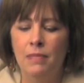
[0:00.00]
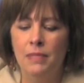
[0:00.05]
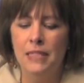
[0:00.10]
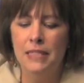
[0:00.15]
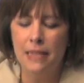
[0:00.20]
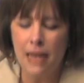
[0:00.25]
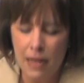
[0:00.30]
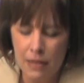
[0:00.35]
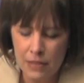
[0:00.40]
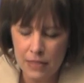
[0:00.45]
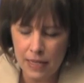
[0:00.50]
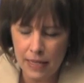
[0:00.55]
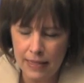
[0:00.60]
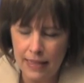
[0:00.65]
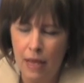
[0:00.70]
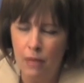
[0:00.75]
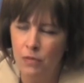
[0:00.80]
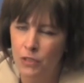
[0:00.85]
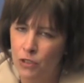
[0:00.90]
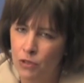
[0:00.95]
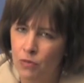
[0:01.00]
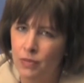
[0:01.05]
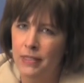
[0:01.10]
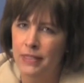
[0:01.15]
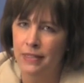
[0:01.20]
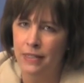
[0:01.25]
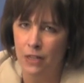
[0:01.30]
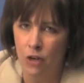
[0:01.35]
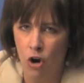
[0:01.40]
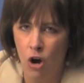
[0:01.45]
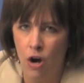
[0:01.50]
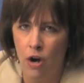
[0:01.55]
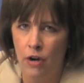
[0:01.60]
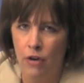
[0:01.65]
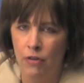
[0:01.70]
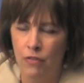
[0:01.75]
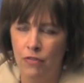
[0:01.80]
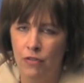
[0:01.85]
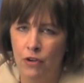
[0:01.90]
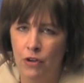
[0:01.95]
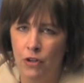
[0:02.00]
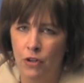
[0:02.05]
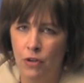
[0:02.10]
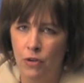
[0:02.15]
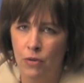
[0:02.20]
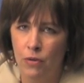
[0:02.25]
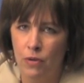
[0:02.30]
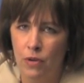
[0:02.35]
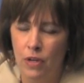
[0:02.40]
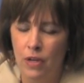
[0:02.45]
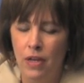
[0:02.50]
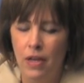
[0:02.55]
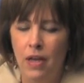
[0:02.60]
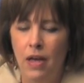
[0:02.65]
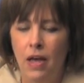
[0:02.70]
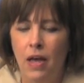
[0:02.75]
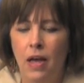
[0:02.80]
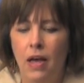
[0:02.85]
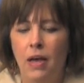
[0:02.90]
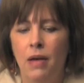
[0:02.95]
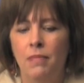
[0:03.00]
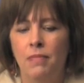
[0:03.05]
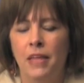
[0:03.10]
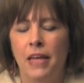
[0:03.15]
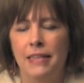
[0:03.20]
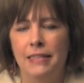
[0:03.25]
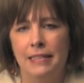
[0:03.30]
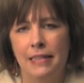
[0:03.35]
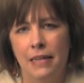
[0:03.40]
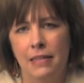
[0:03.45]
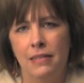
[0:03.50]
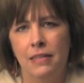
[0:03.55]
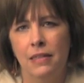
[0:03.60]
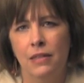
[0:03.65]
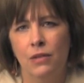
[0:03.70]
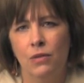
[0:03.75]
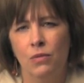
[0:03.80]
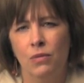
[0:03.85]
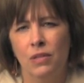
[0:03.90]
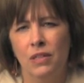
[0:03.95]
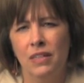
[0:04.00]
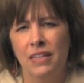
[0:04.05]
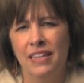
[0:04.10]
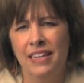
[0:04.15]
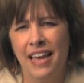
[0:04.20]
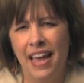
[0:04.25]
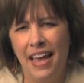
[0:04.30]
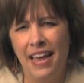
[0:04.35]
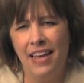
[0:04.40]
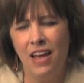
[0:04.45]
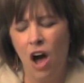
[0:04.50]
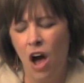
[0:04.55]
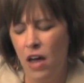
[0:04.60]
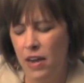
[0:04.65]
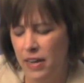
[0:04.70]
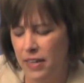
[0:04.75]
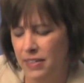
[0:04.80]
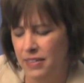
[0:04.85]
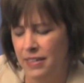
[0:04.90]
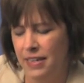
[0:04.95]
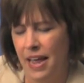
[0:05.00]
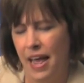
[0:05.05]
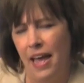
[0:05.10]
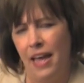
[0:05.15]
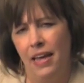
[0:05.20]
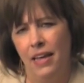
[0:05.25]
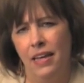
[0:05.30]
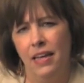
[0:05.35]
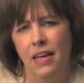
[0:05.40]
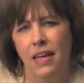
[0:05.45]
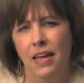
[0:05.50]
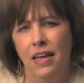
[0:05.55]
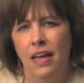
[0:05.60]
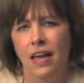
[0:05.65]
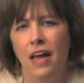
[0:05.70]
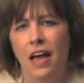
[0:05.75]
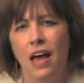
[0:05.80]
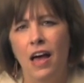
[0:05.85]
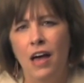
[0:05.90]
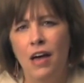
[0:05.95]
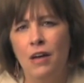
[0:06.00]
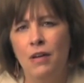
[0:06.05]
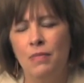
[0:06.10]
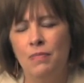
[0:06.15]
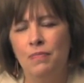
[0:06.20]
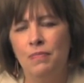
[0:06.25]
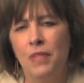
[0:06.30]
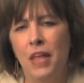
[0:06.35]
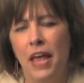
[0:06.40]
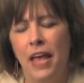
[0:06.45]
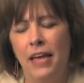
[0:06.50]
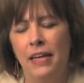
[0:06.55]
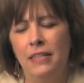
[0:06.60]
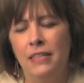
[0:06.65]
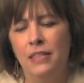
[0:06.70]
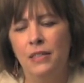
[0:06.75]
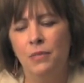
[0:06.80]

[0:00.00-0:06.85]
Sounds like that was really hard for you. That sounds like a really chaotic day. And